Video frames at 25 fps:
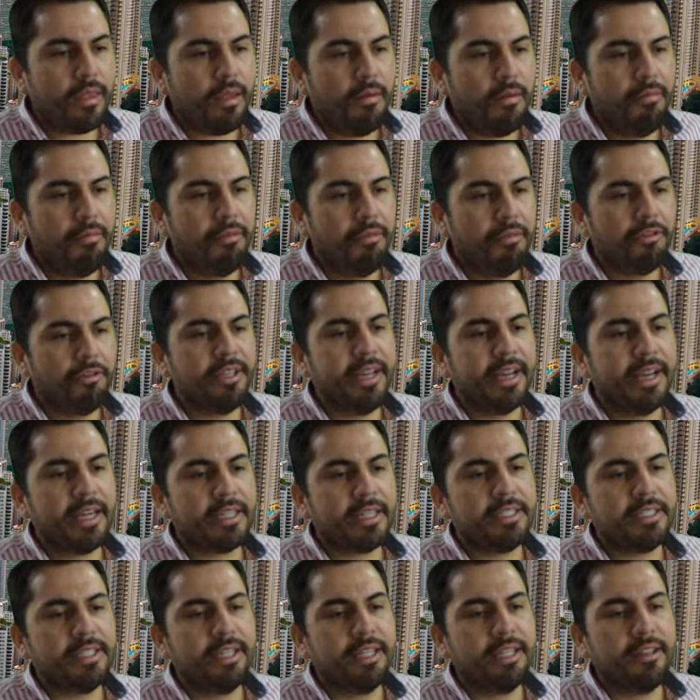for the
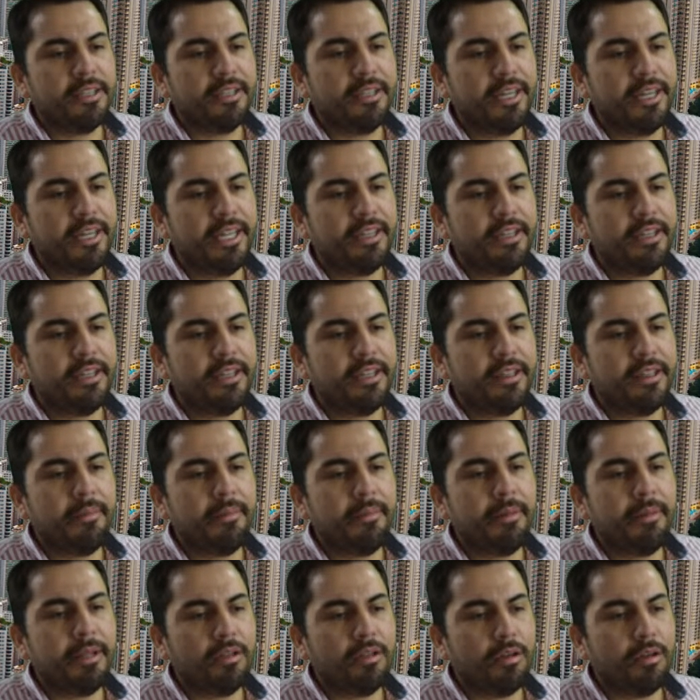accelerated
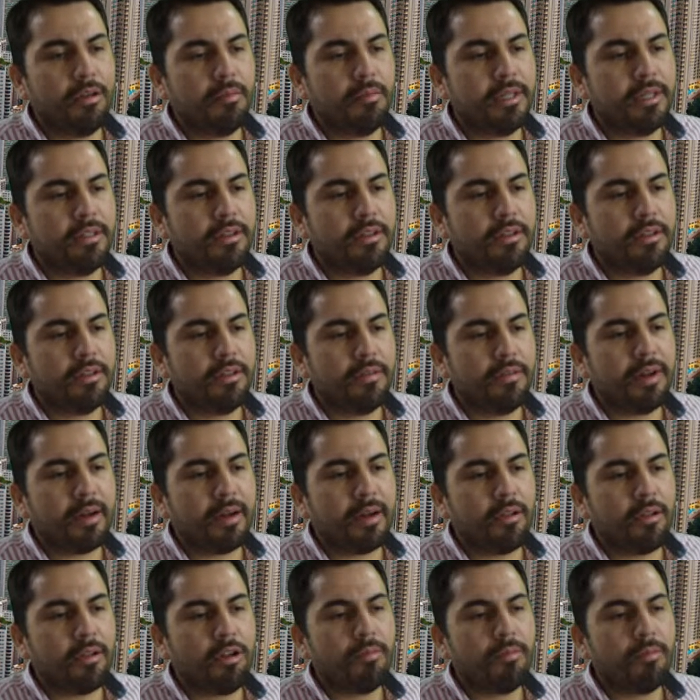development of a
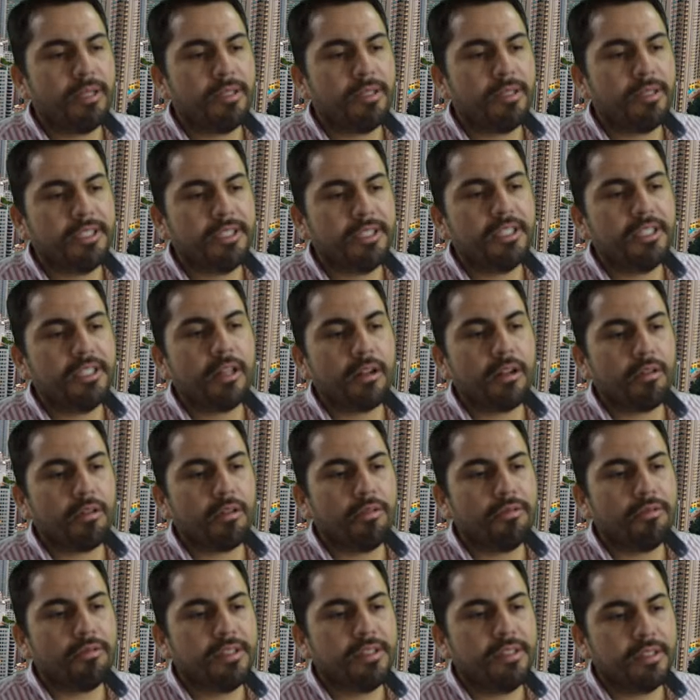global digital
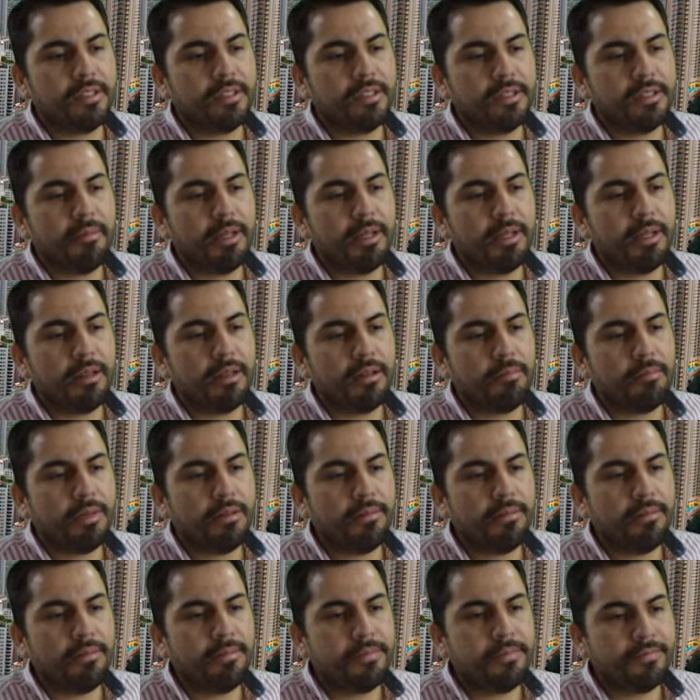currency
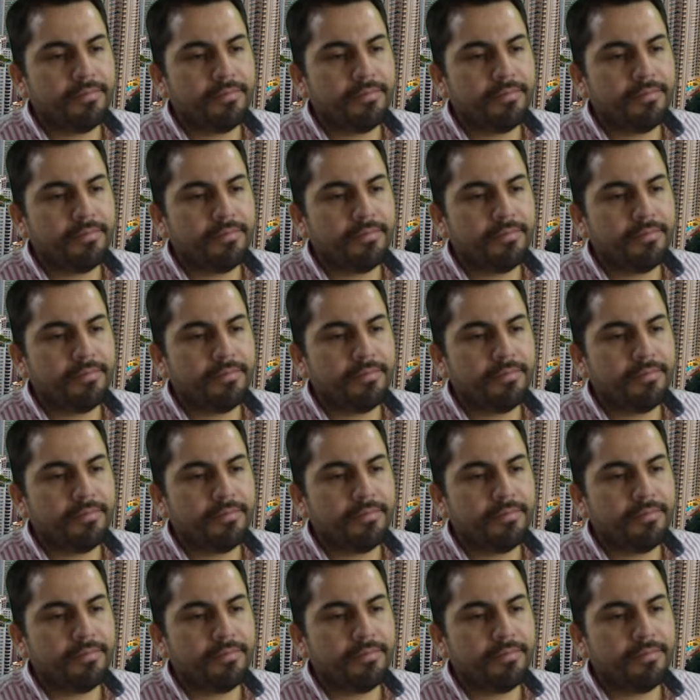development,